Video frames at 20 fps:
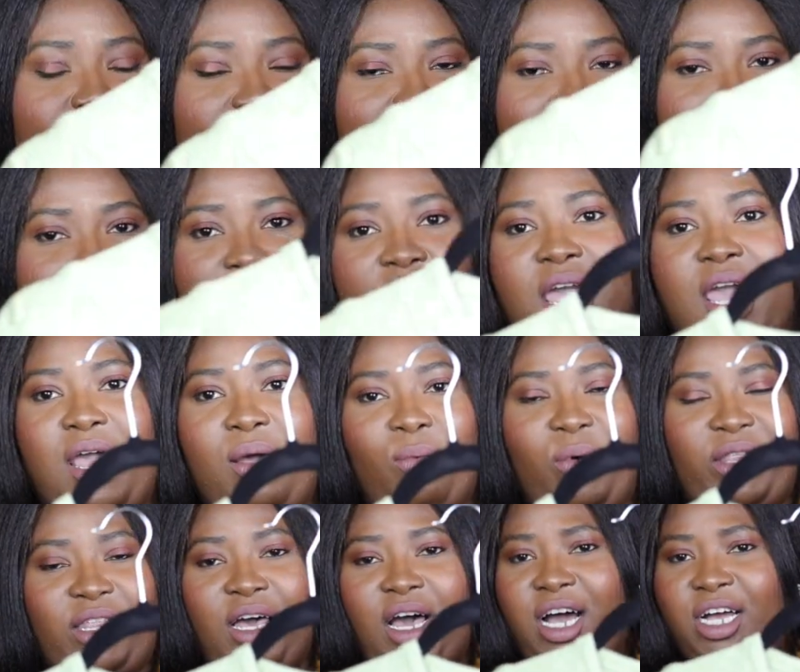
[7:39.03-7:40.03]
one
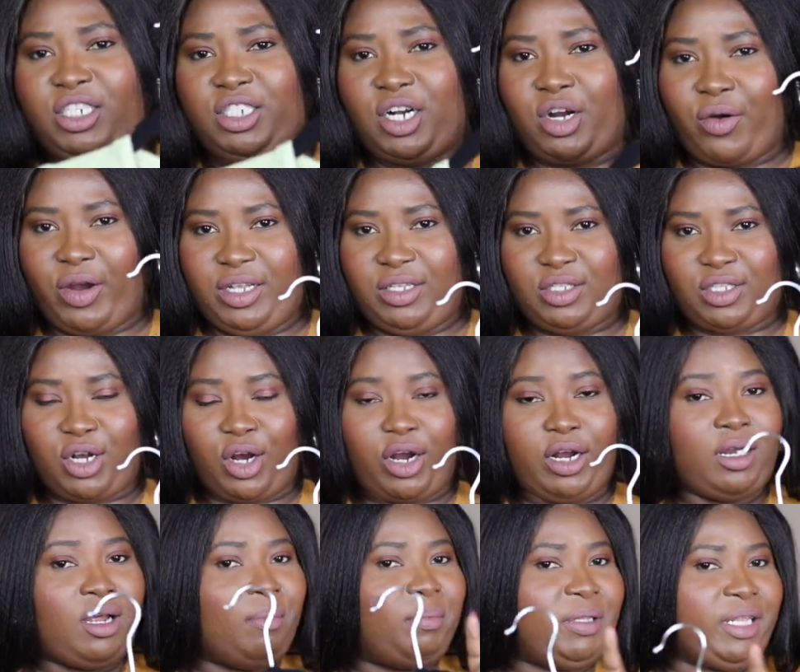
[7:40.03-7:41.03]
with a hunter green
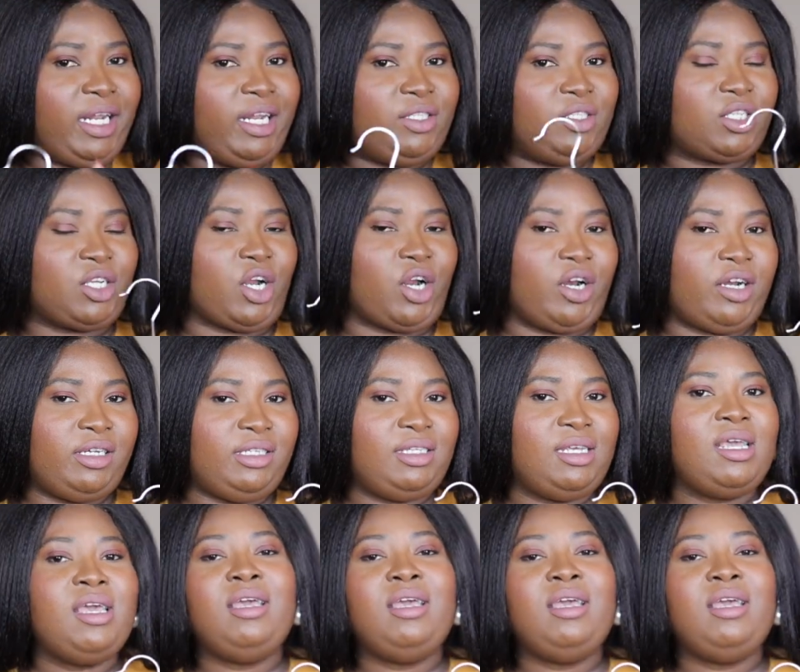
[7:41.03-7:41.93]
skirt, a pleated skirt.